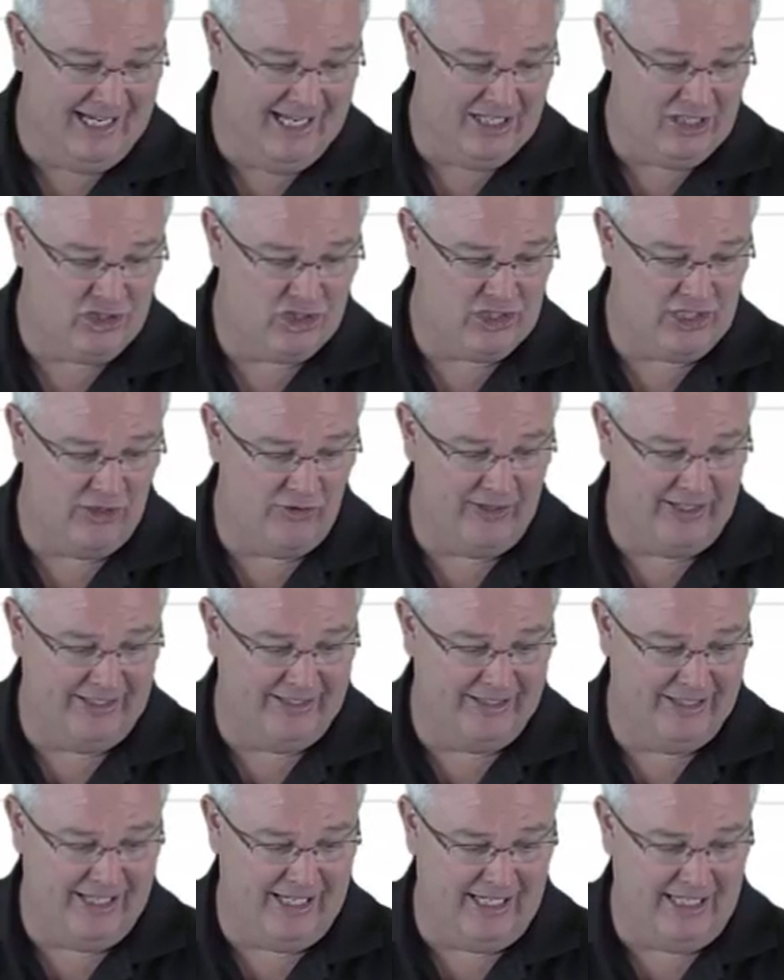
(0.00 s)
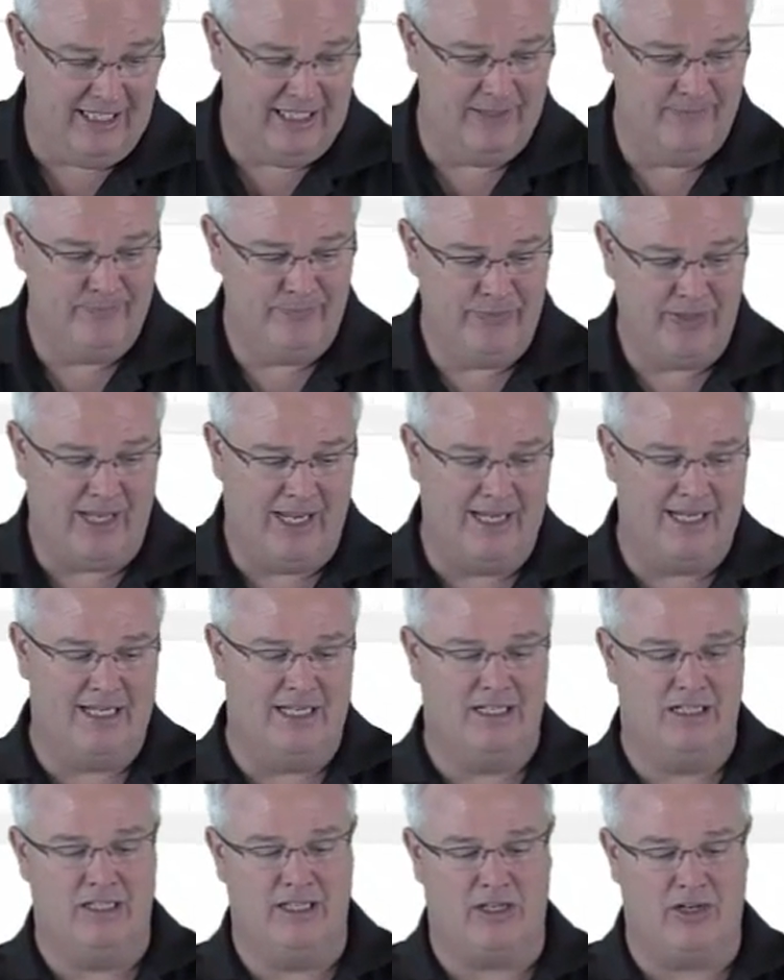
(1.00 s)
Get Sharing link, I
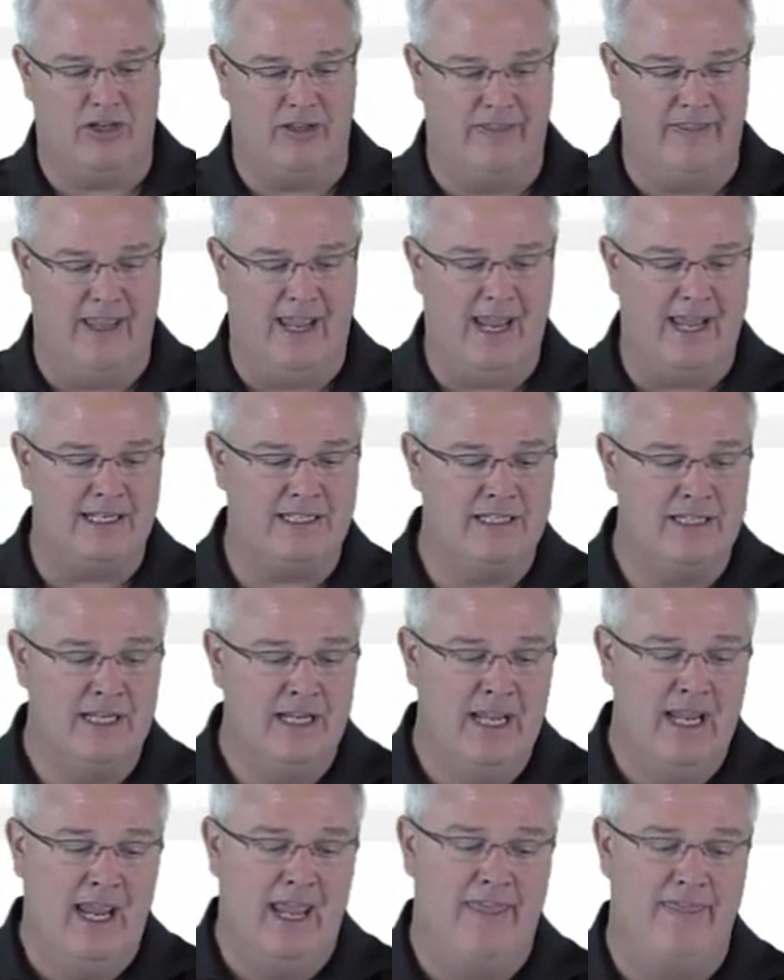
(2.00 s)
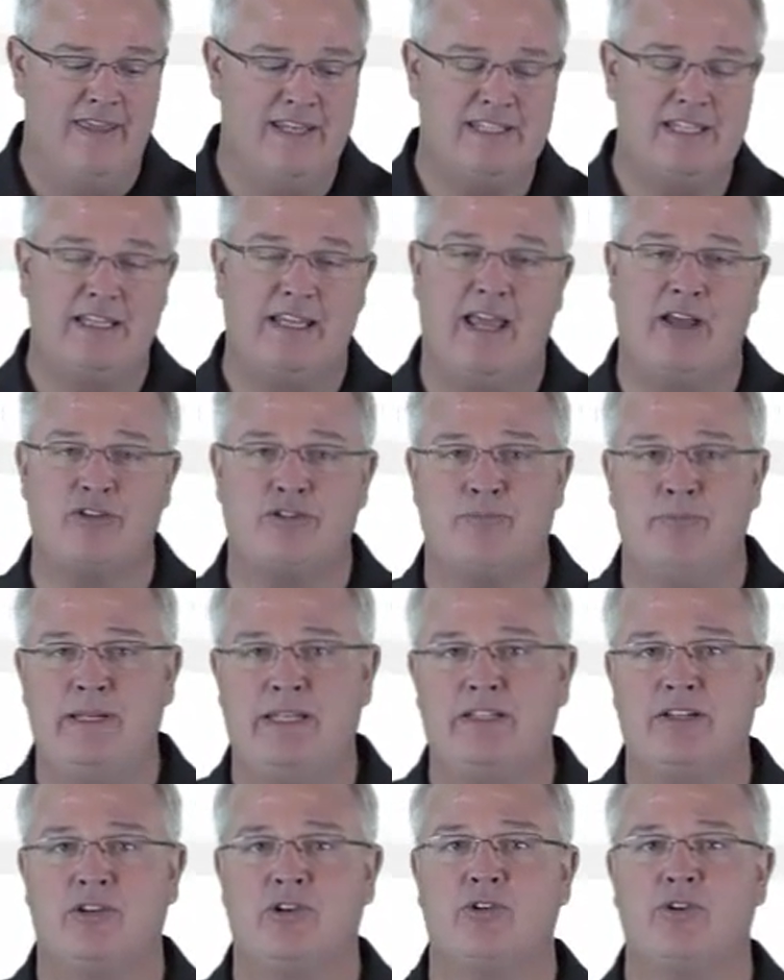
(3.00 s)
can click on that. And this allows me
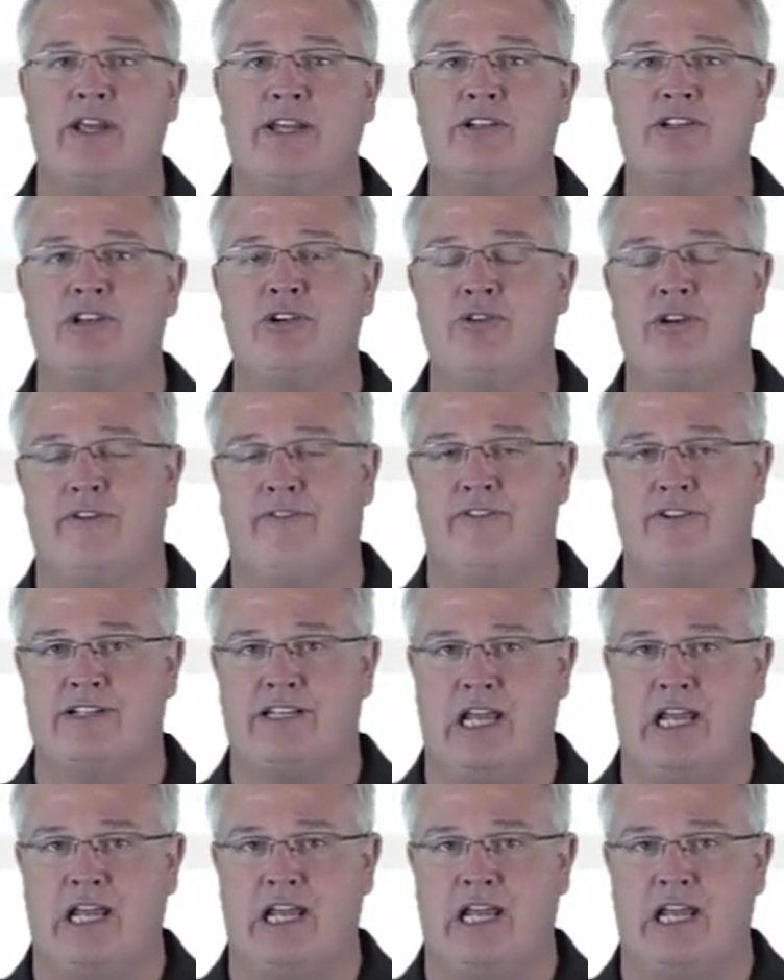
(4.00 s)
to create two different